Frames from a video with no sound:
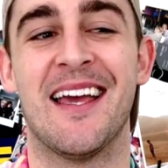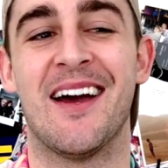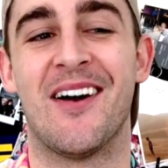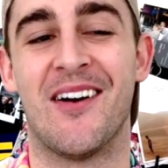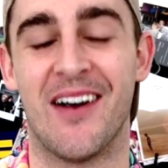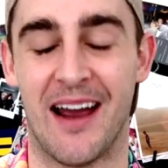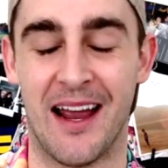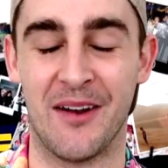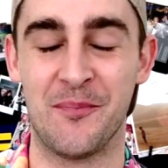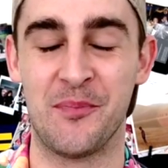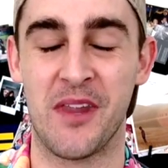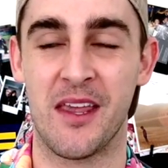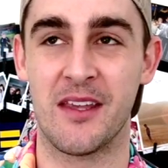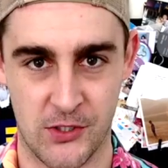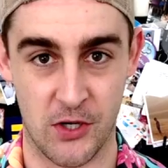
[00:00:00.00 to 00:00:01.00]
All right.
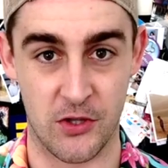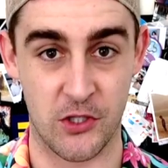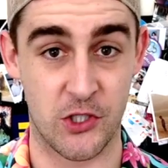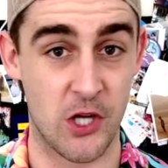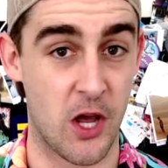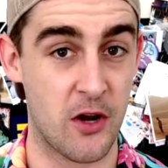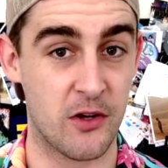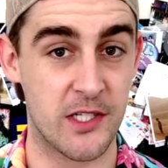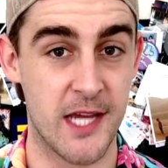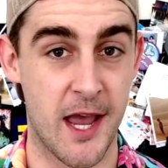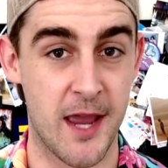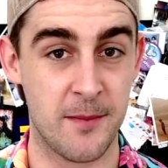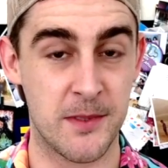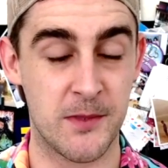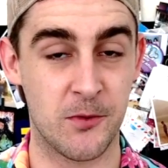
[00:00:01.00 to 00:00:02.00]
So the journal
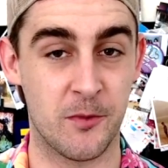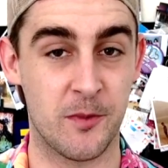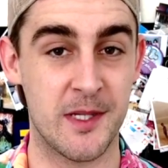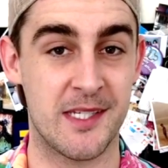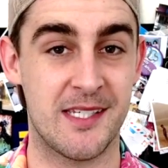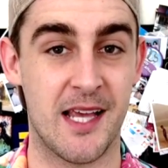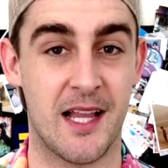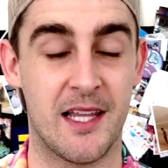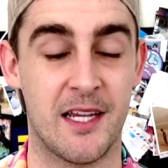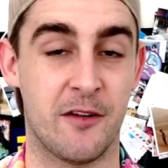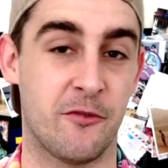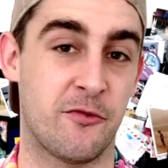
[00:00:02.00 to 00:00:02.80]
tapes will be selling